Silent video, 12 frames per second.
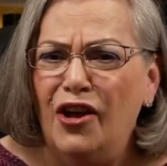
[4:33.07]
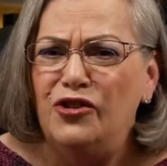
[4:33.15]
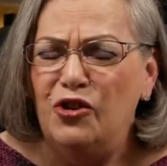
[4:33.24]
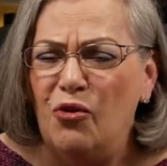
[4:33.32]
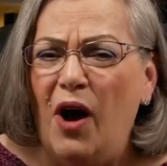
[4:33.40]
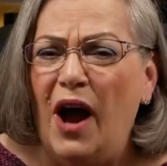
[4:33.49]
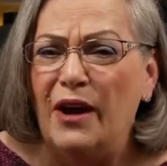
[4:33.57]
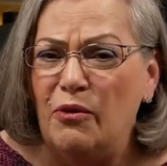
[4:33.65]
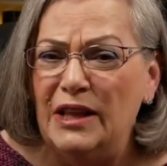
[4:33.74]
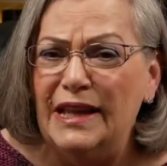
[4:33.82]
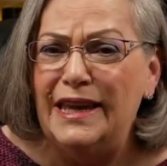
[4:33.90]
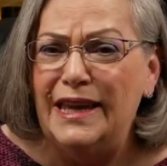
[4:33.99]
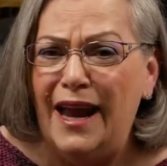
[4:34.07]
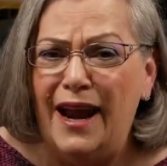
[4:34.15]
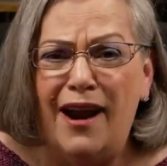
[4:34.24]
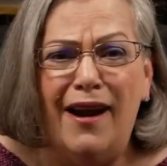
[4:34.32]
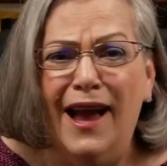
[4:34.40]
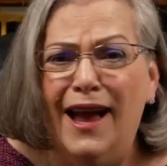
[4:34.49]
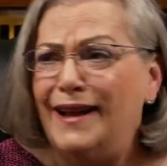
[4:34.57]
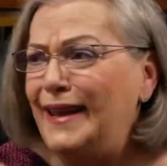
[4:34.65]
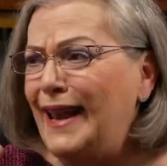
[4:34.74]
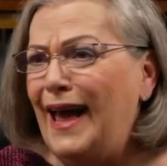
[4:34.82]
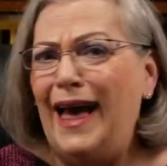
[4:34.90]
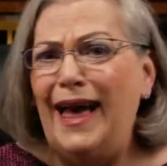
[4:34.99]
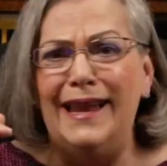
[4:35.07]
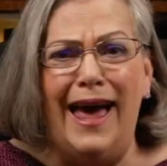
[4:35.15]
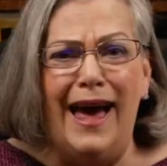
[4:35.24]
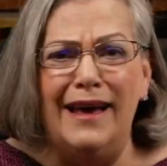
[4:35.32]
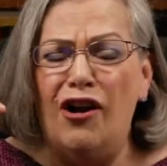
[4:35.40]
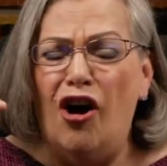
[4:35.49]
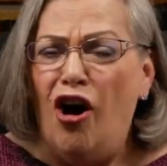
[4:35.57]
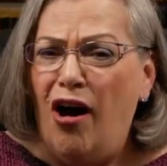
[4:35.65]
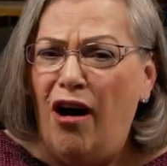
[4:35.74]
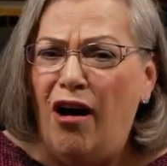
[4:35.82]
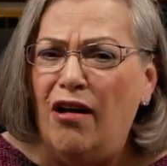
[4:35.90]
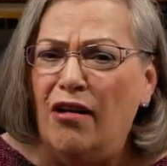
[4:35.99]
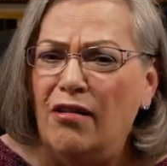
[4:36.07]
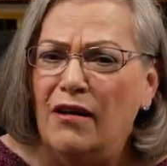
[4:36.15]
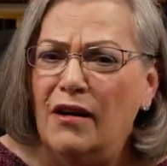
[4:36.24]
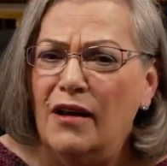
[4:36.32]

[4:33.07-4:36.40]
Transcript: Do I really care? Not at all.